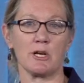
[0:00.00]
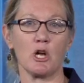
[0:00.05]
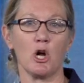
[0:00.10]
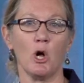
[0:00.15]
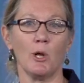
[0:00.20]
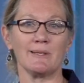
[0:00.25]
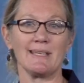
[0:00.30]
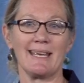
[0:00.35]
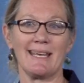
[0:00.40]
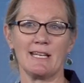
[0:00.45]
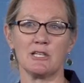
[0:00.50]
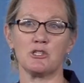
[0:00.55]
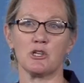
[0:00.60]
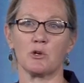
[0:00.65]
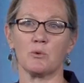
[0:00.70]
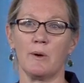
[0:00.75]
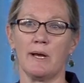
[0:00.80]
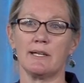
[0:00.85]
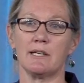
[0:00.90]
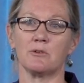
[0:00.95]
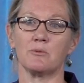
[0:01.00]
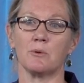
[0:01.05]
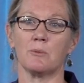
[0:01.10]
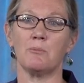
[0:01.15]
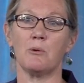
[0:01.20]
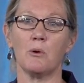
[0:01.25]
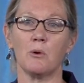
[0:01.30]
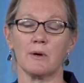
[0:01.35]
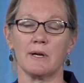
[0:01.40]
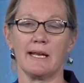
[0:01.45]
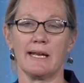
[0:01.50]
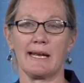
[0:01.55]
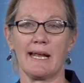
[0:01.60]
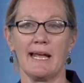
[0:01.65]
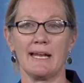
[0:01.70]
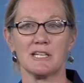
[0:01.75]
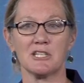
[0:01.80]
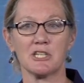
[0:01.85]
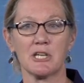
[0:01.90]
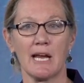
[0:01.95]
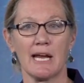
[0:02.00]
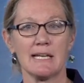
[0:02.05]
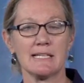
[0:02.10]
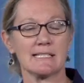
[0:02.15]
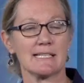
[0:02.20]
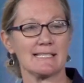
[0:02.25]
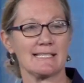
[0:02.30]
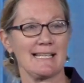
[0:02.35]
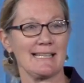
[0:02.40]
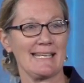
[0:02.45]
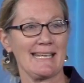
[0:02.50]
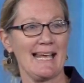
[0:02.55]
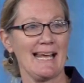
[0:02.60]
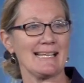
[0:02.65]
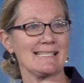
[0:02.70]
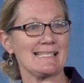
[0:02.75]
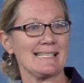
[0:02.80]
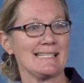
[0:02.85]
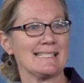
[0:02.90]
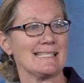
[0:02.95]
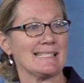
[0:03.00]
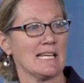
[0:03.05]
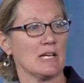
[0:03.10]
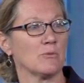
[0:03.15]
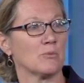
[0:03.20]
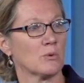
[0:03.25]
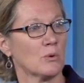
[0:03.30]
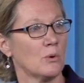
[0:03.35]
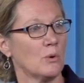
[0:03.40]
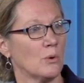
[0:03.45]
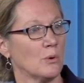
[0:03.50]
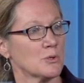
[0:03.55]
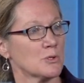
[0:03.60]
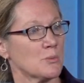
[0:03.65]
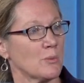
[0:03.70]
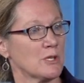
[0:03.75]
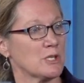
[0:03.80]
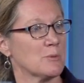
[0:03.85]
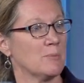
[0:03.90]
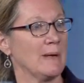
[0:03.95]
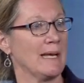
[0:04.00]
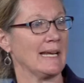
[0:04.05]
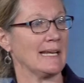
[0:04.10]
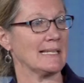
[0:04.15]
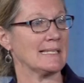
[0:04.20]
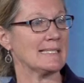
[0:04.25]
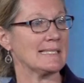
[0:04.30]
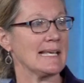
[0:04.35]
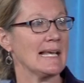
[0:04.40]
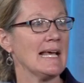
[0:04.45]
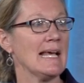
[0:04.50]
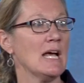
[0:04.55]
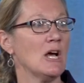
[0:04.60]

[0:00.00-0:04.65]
called integrated reporting and changes in the SEC rules, which means